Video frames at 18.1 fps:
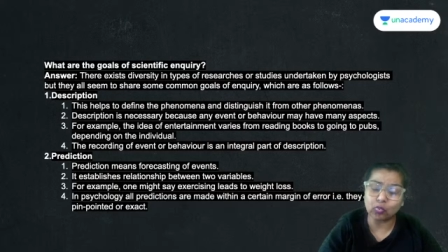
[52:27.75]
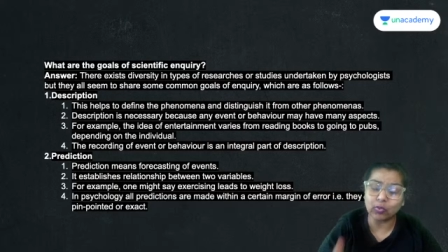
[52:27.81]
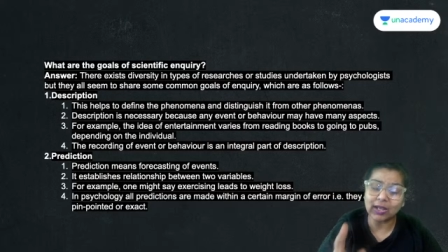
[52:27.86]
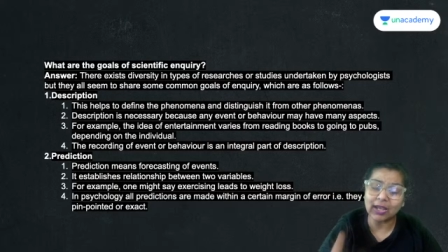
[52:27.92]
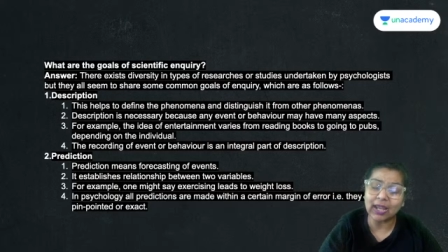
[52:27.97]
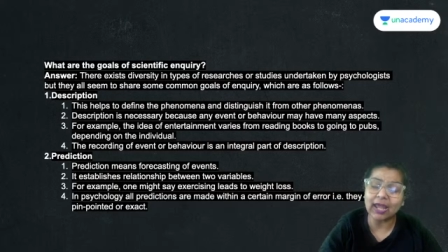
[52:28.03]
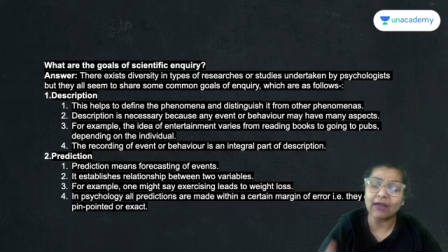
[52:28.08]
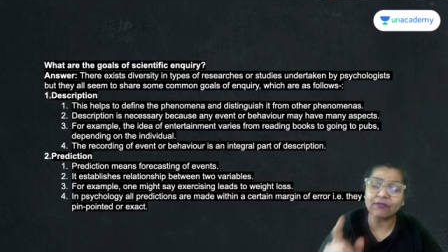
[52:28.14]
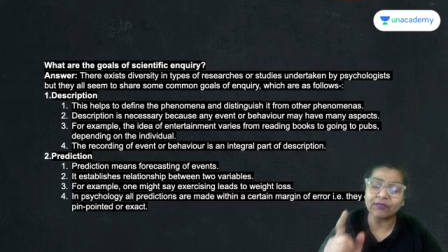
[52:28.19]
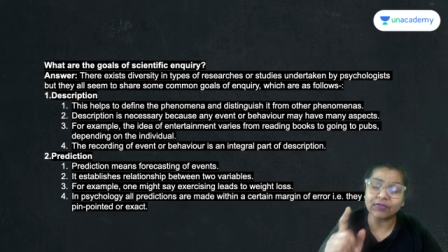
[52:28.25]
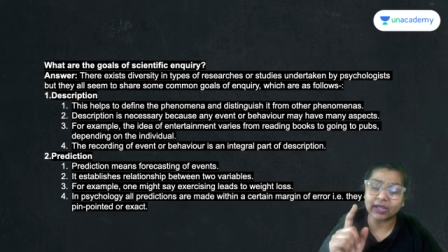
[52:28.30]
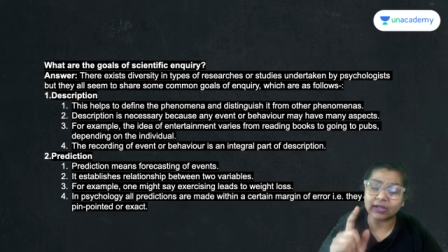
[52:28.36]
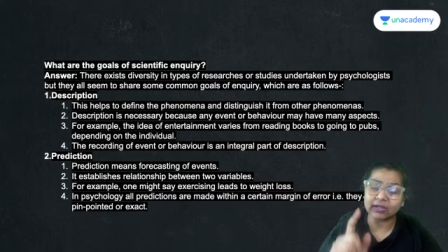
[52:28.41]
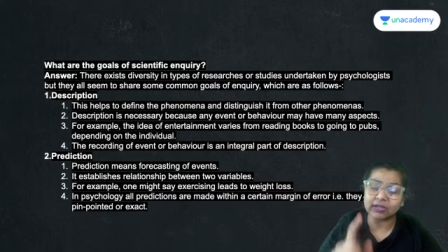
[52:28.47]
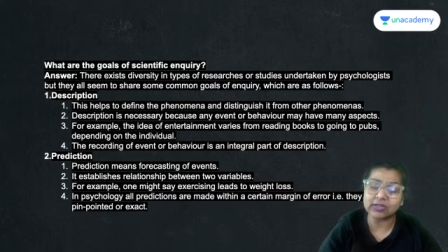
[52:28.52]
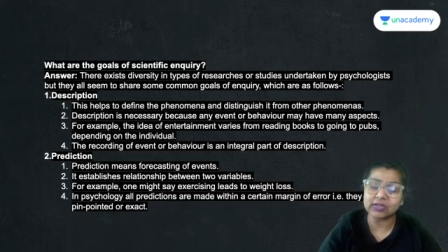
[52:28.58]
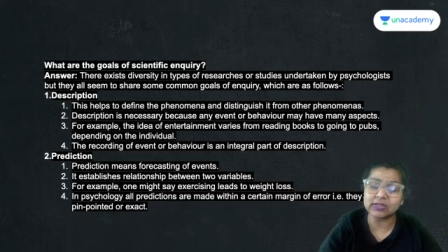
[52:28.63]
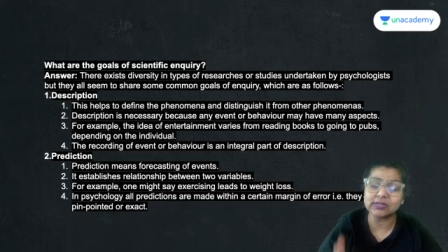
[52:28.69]
will have
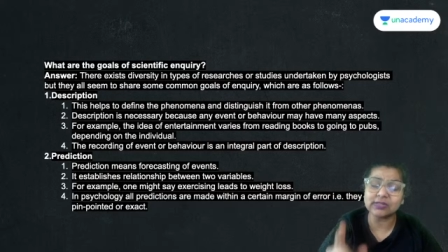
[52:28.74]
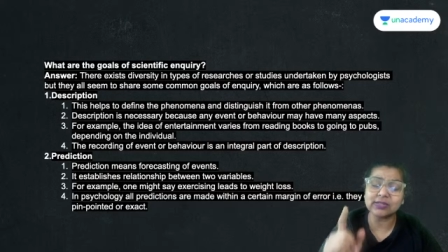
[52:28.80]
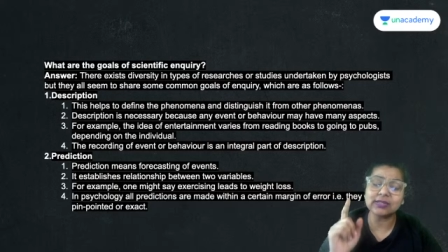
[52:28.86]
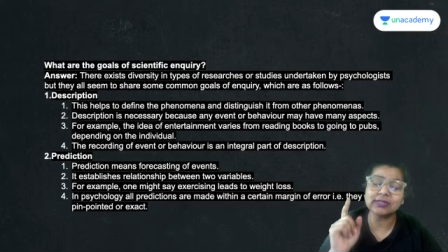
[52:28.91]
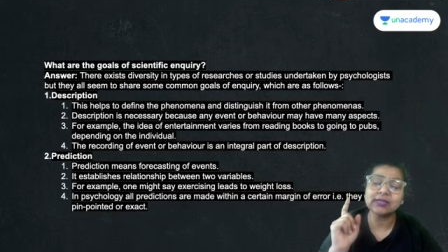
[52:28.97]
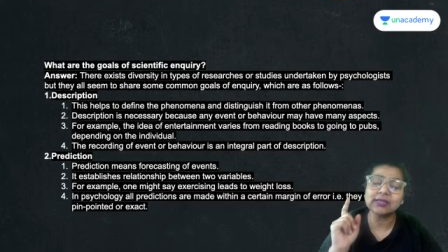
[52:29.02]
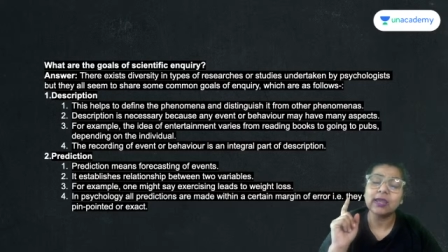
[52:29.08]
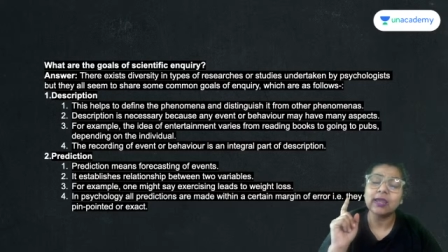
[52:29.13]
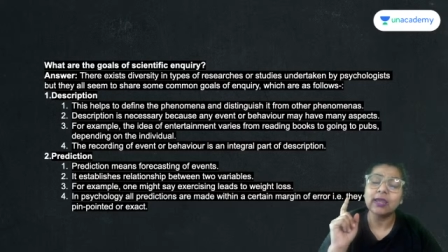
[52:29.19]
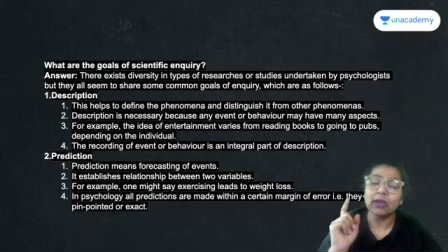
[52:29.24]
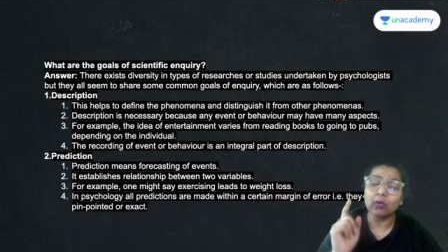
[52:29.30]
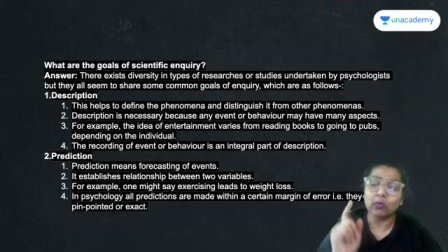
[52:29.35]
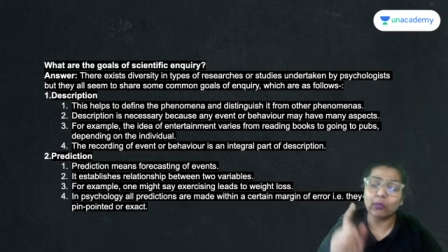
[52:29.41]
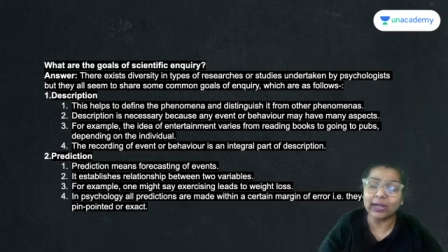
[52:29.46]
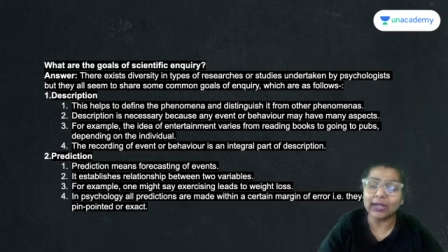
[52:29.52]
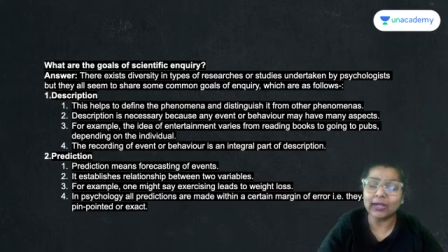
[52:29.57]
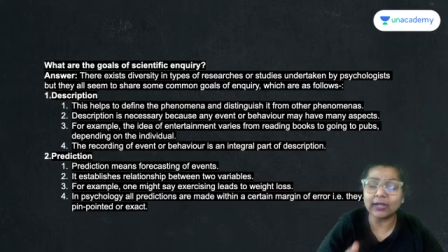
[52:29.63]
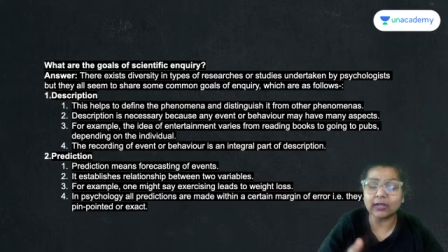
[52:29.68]
negligencies
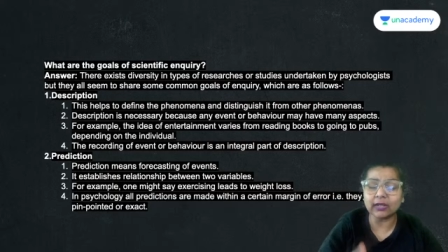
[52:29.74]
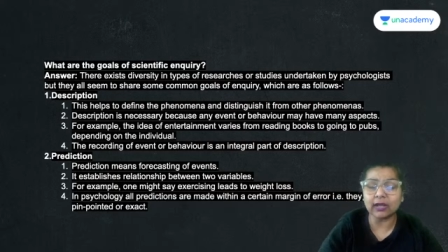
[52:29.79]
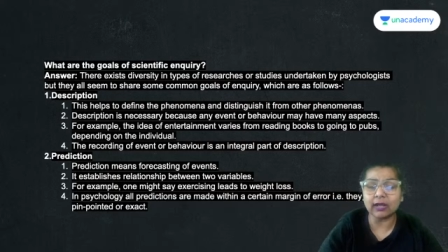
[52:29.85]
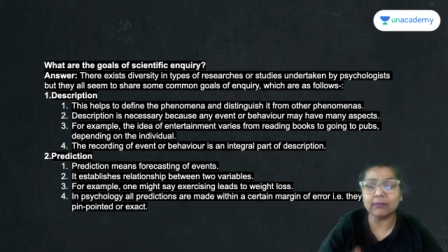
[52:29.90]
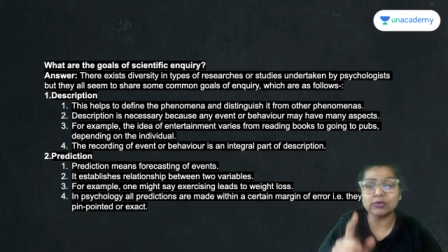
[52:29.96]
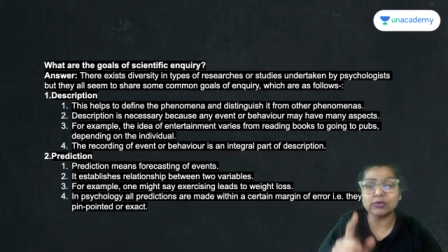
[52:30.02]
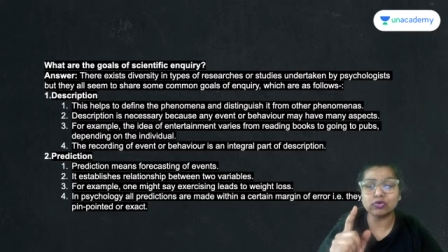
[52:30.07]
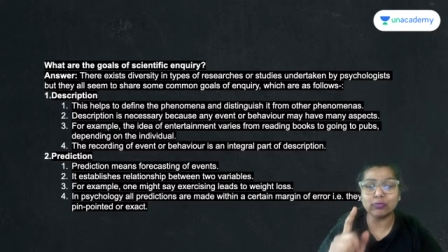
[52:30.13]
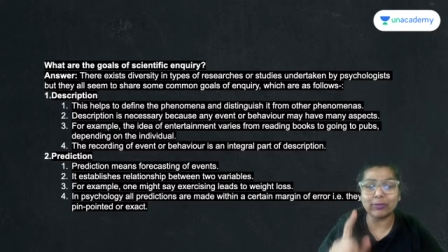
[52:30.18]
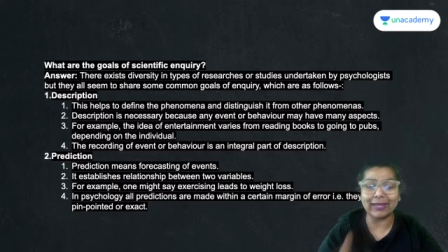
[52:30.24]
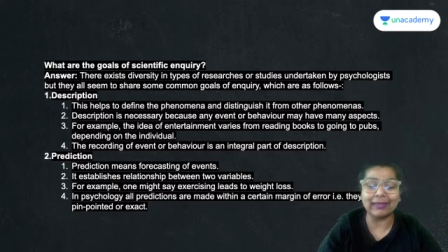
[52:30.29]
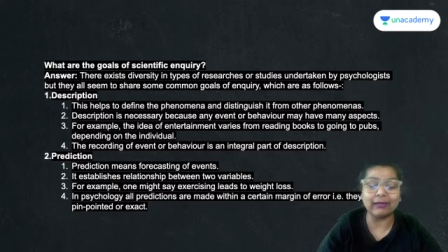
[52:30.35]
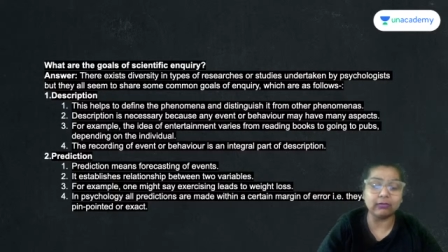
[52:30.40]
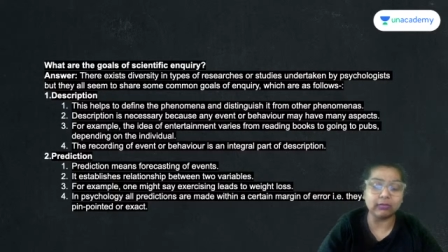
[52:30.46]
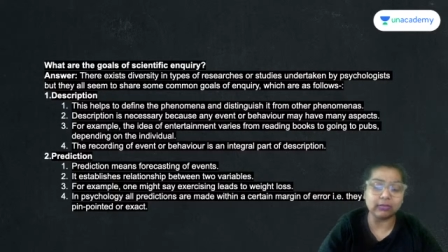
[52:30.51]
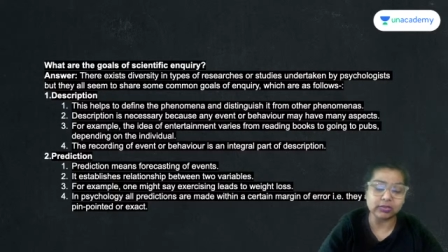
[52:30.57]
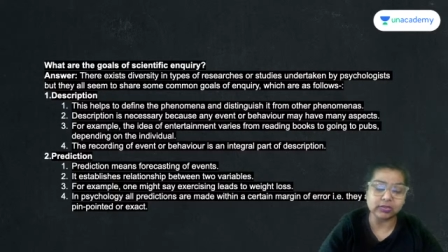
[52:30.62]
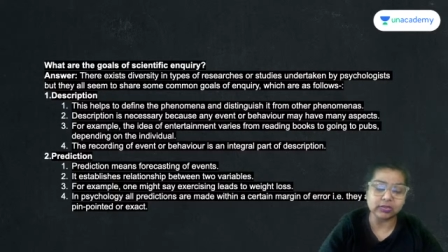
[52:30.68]
when it comes to
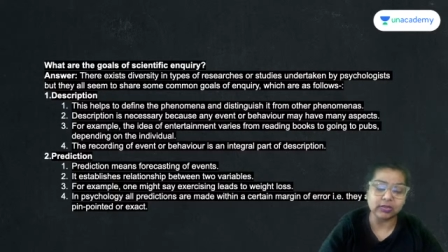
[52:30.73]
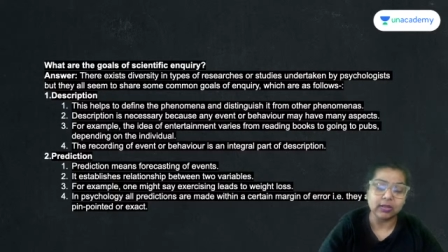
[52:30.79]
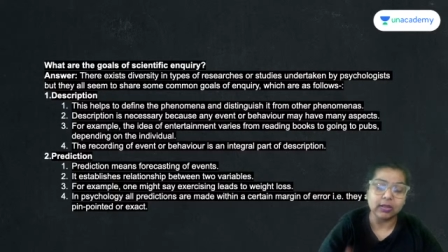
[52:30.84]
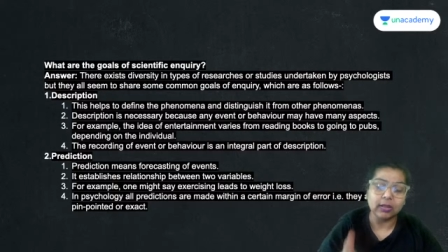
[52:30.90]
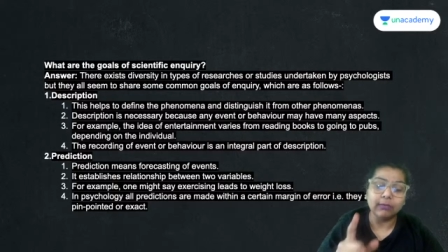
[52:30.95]
errors,